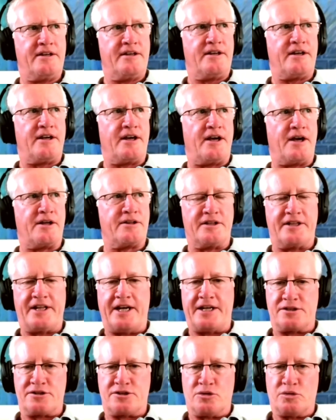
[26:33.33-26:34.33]
that
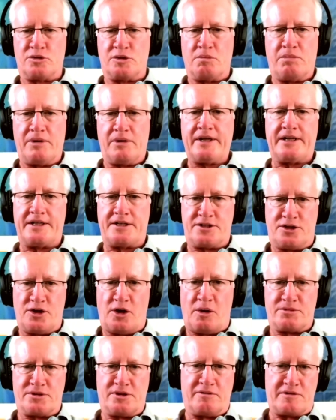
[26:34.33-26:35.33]
has all completely
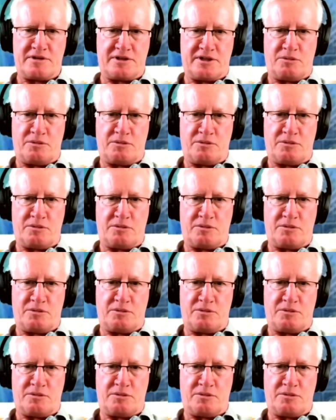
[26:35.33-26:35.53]
stopped, obviously,